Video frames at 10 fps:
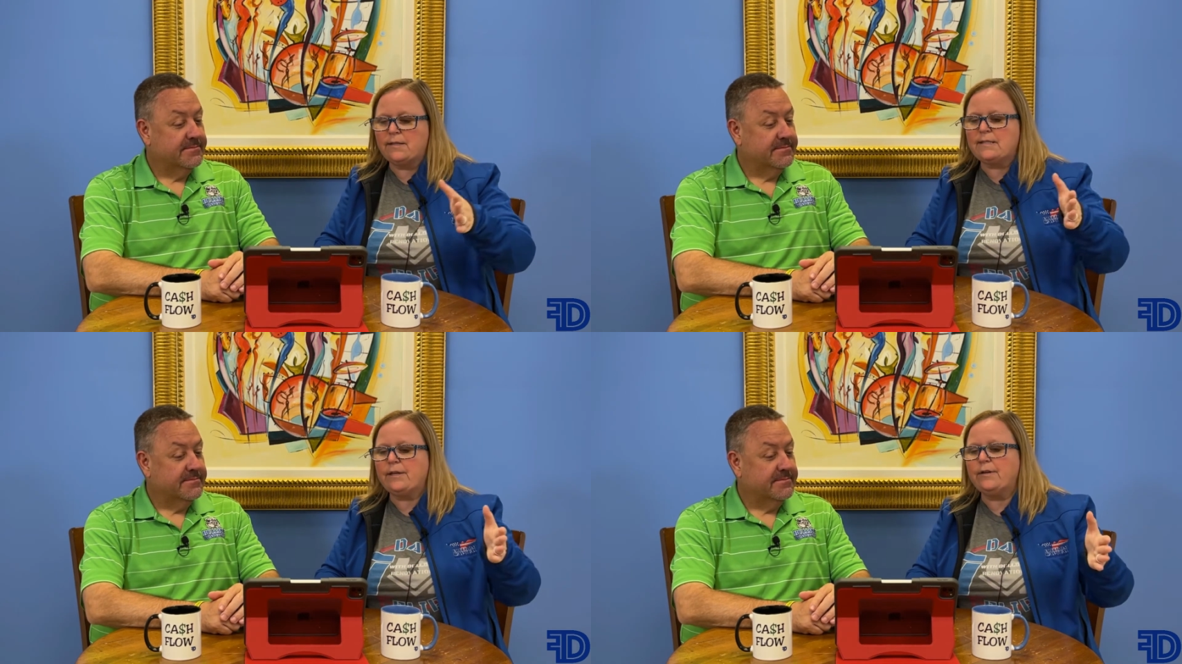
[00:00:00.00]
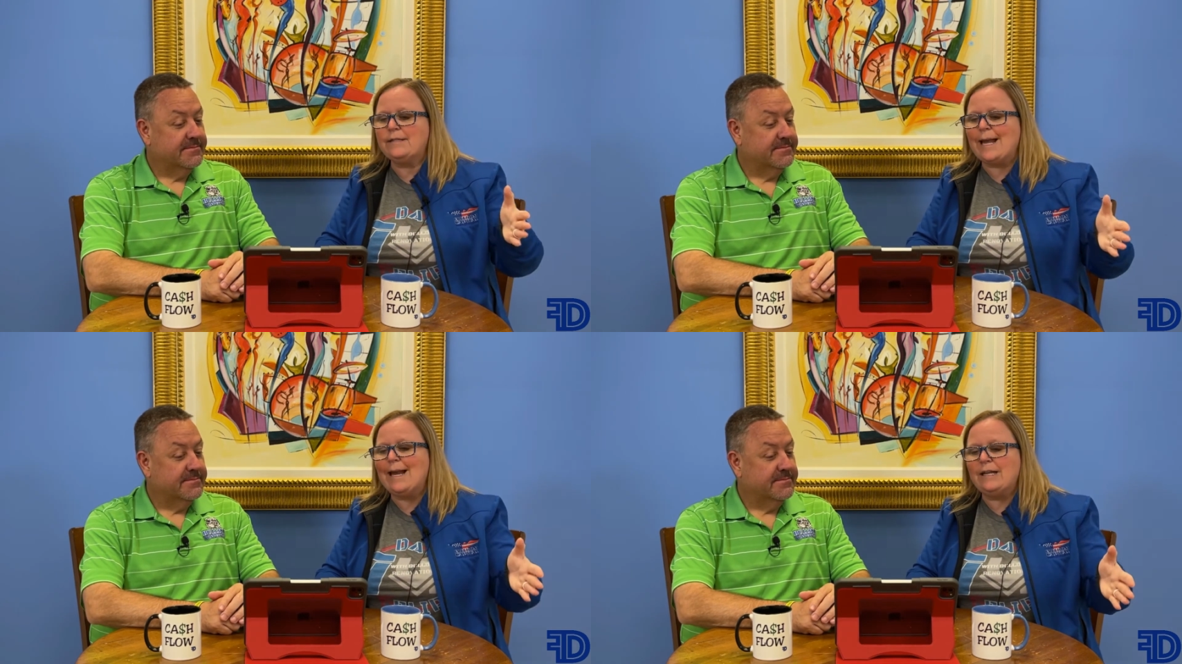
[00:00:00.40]
Speaker 1: The
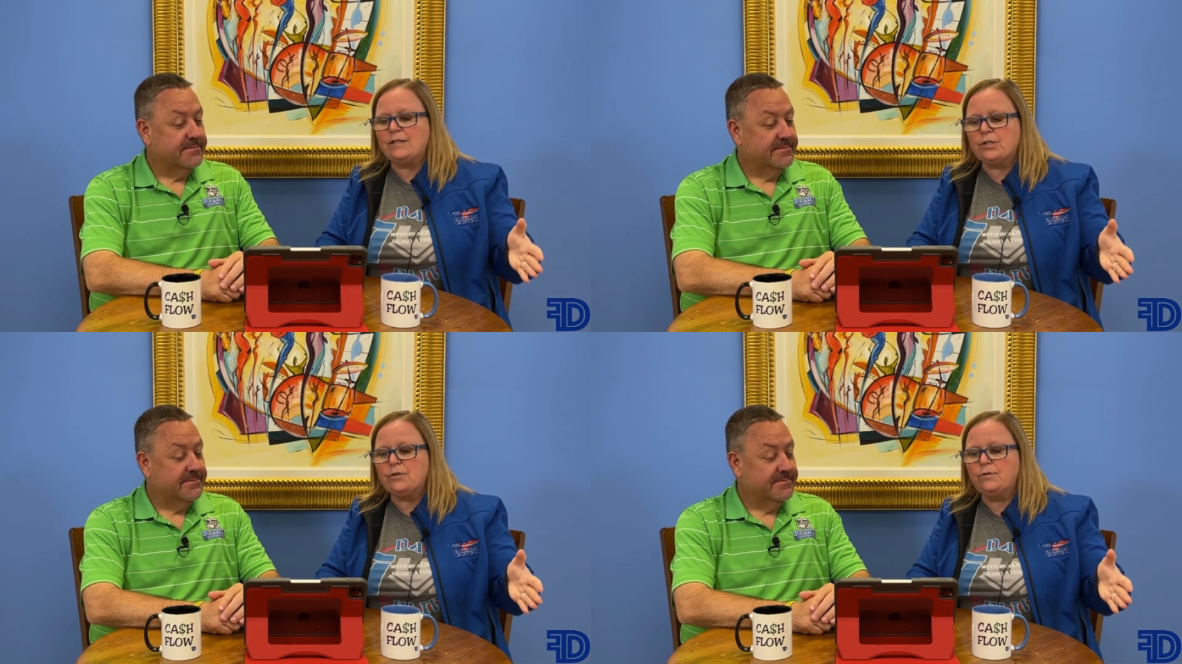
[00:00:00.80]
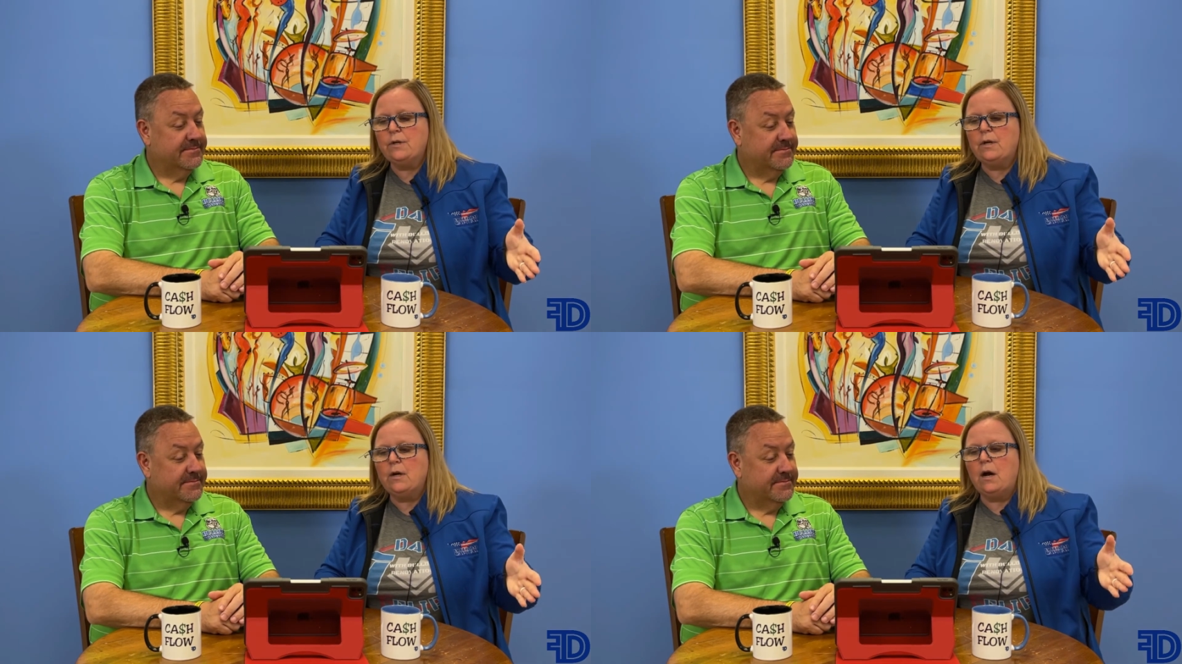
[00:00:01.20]
Series eighty-two
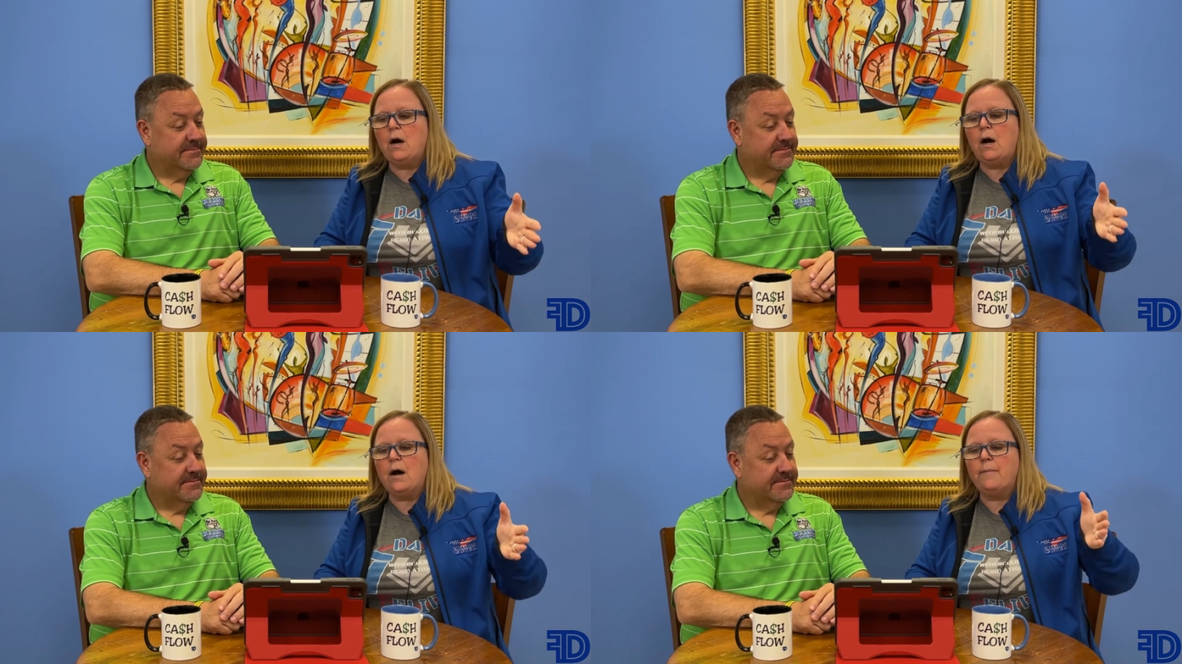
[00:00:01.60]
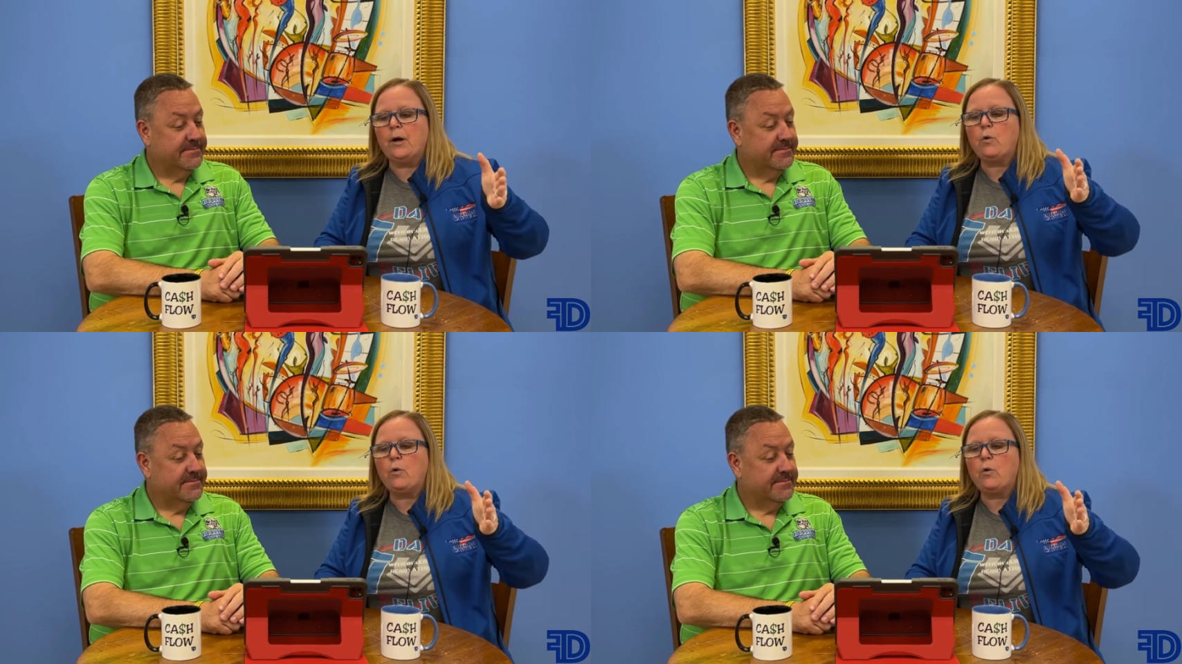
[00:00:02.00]
um,